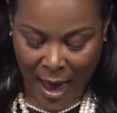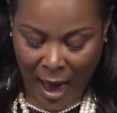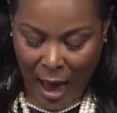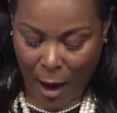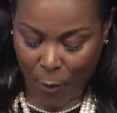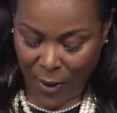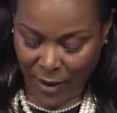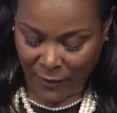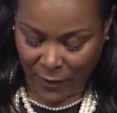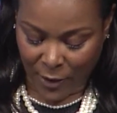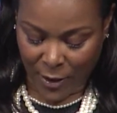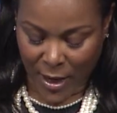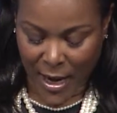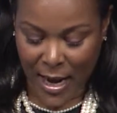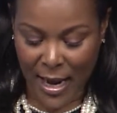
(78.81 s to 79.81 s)

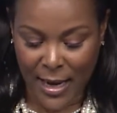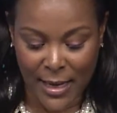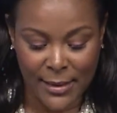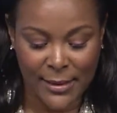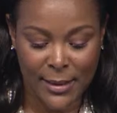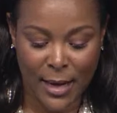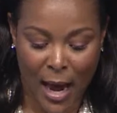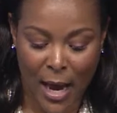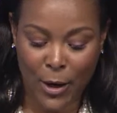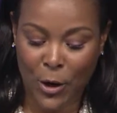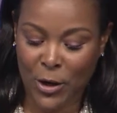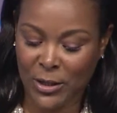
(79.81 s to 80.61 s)
However, it is not her